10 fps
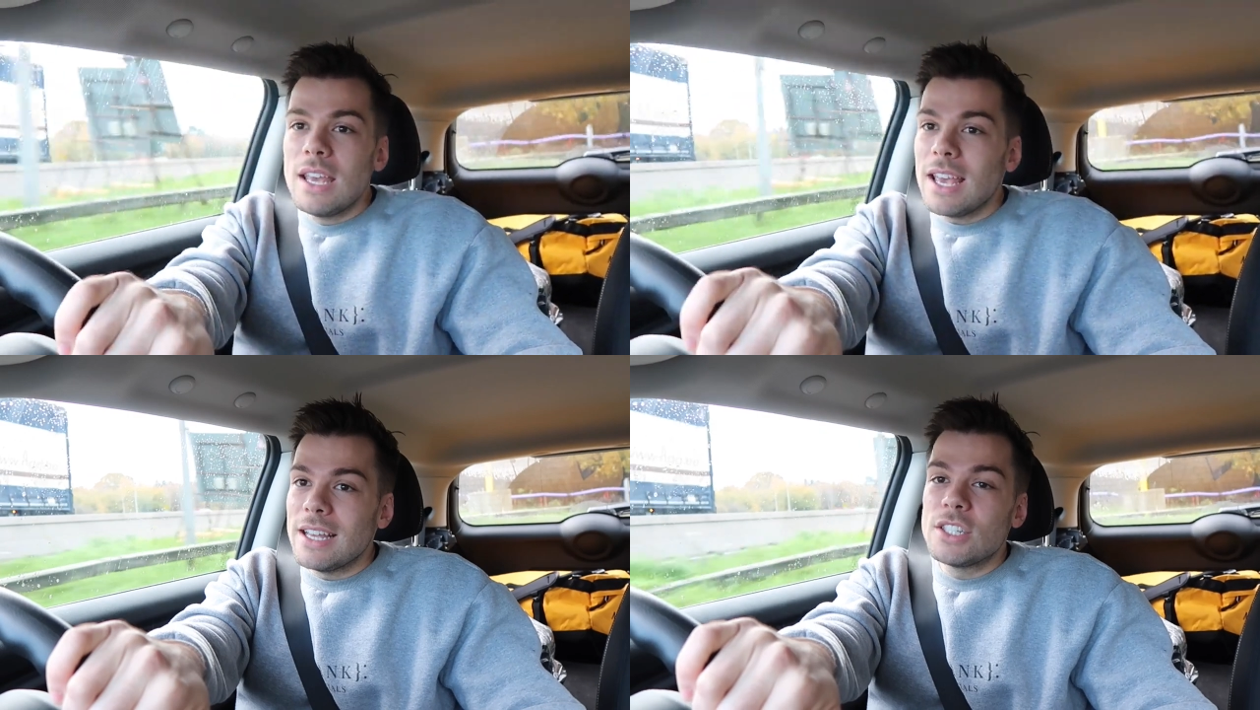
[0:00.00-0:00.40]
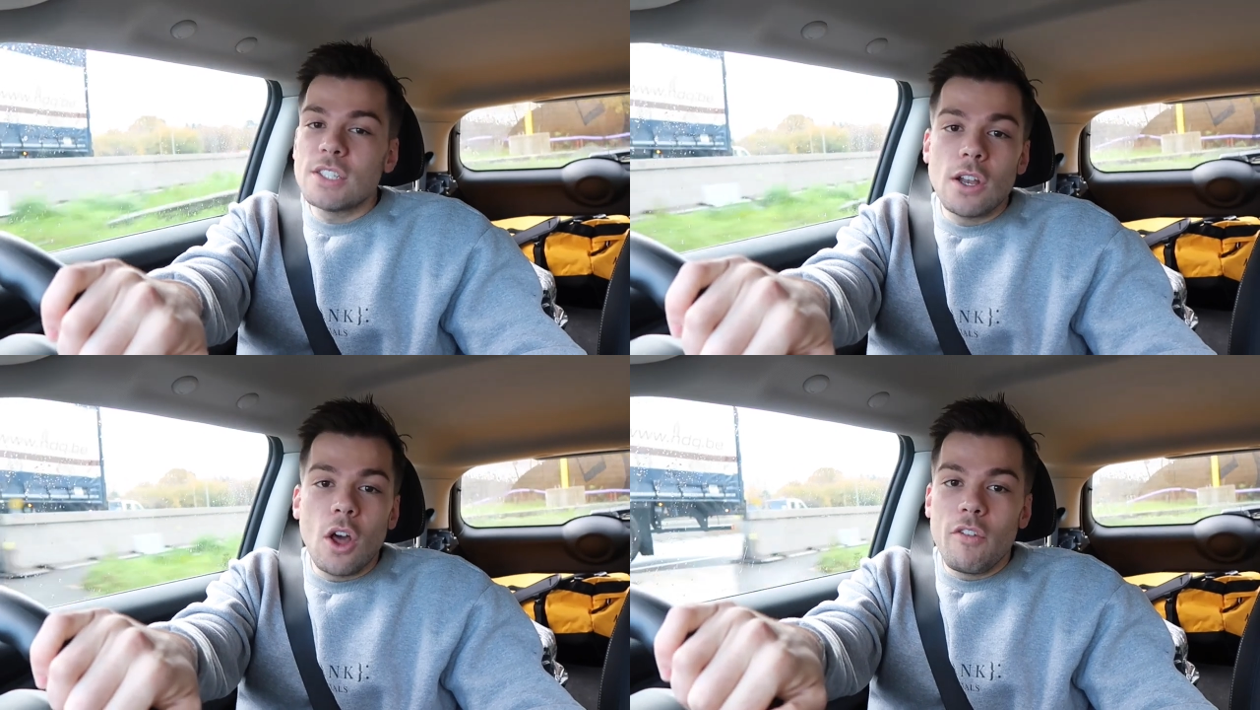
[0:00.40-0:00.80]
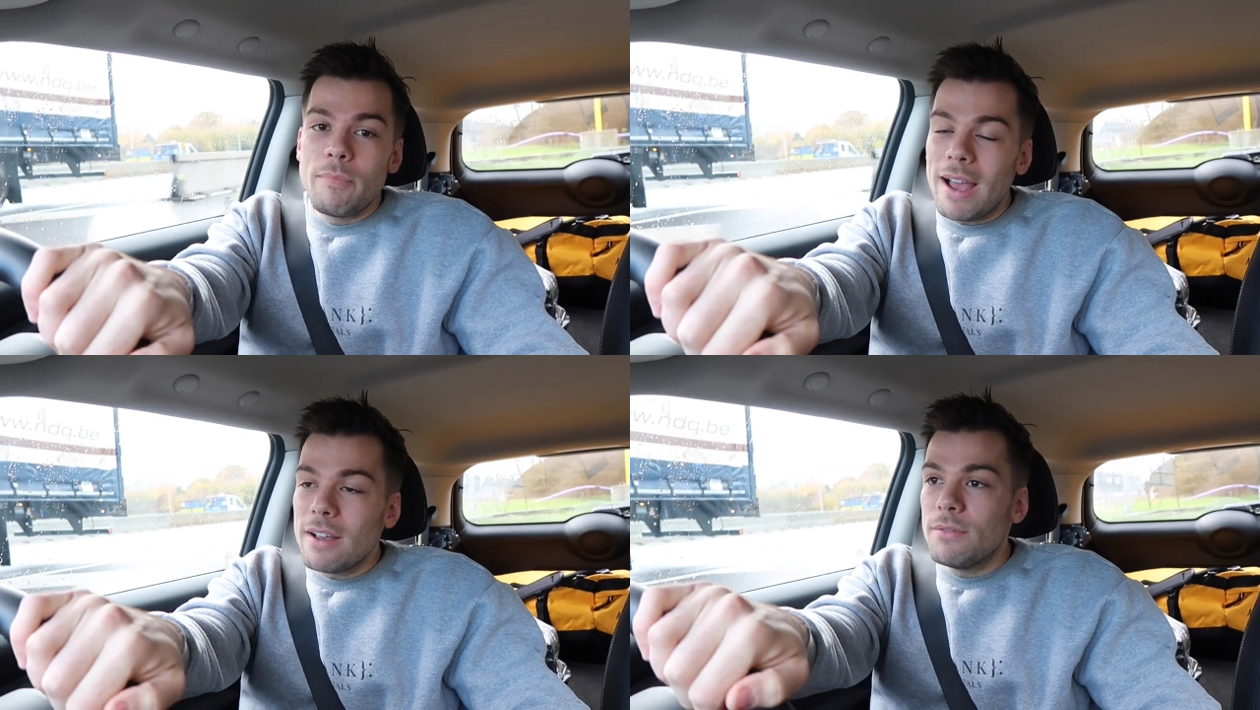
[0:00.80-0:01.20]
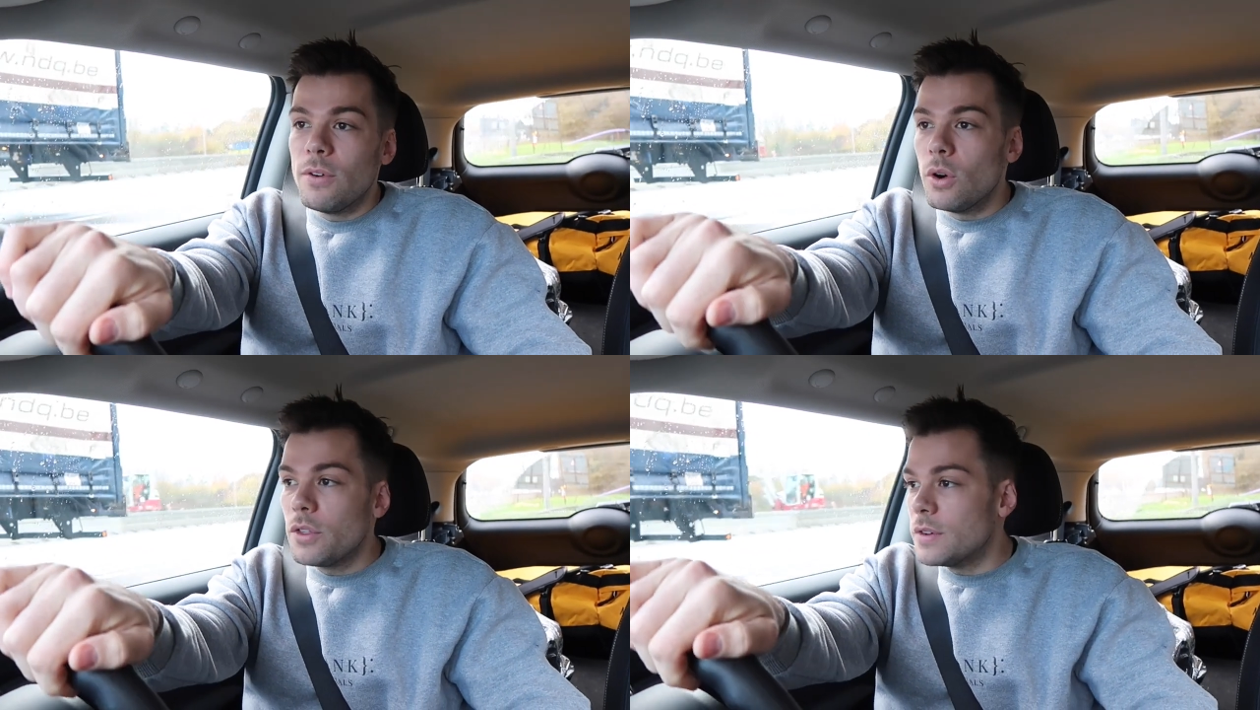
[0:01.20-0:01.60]
yeah, it's just a lot of back and
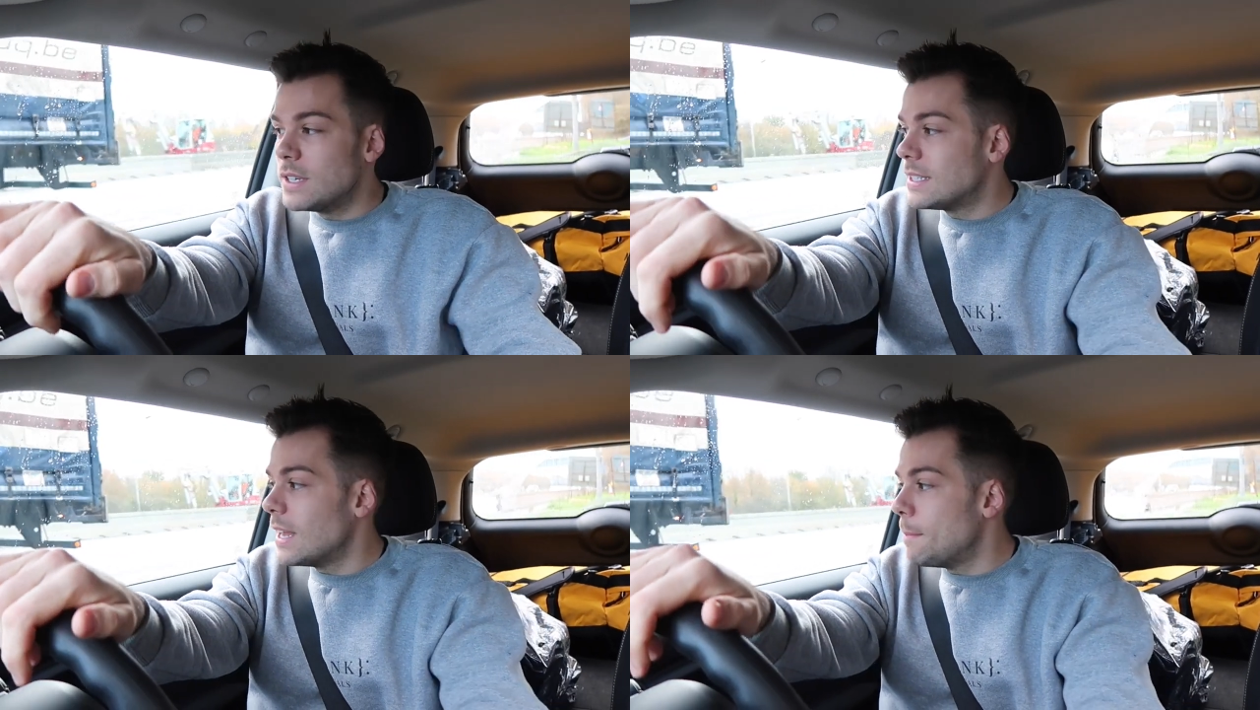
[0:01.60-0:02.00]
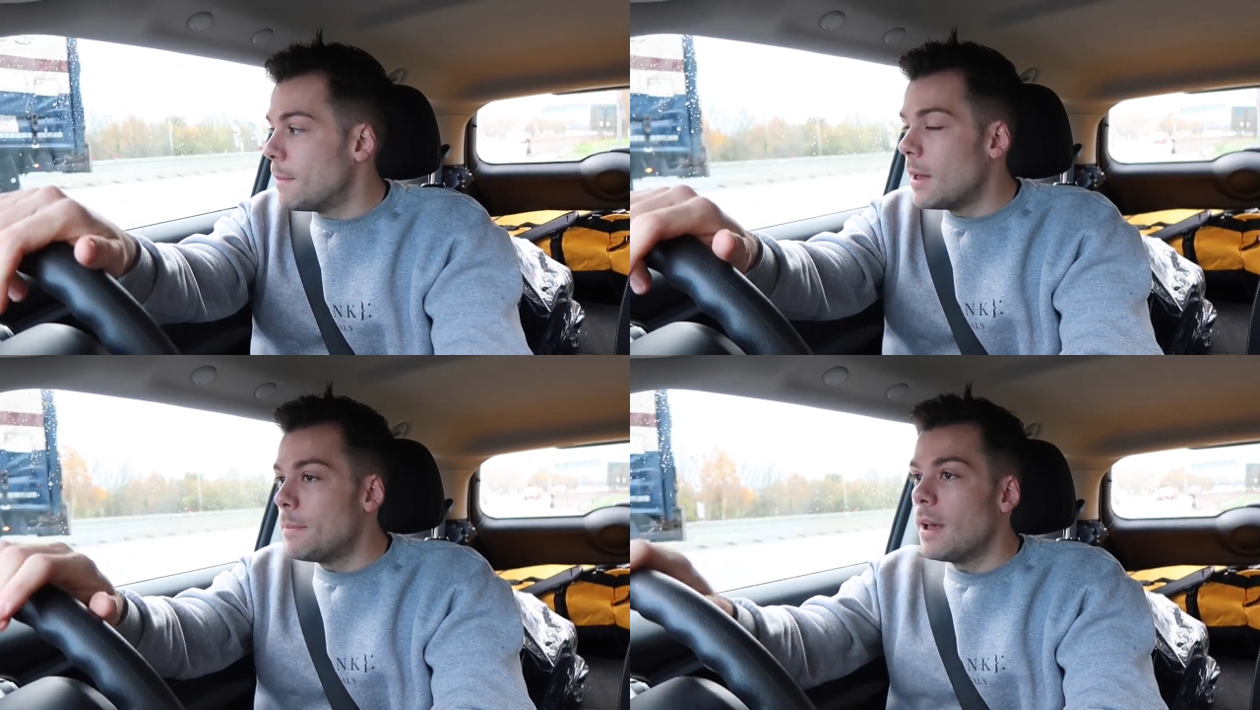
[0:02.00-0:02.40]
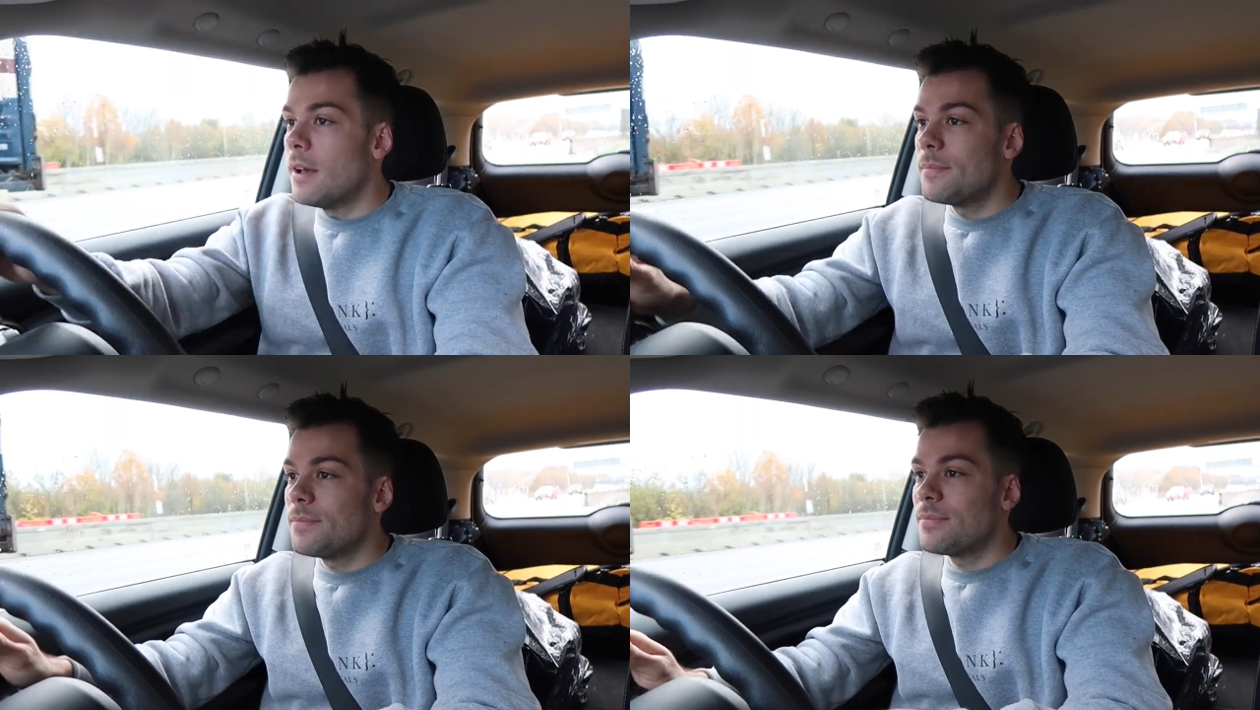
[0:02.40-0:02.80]
forth for December, but